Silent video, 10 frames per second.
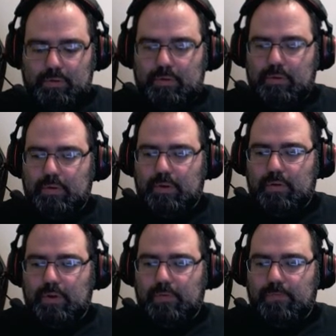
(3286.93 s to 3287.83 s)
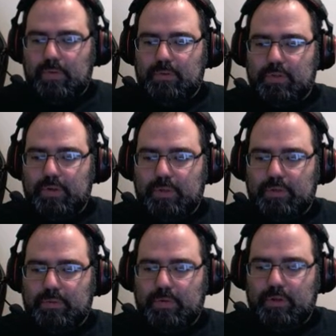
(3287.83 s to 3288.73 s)
no, I got a flame strike in there
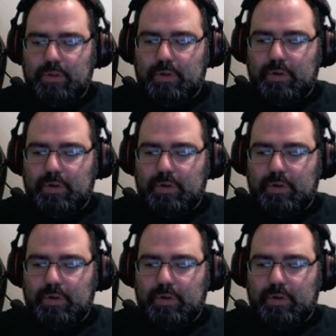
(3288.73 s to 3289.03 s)
somewhere. There you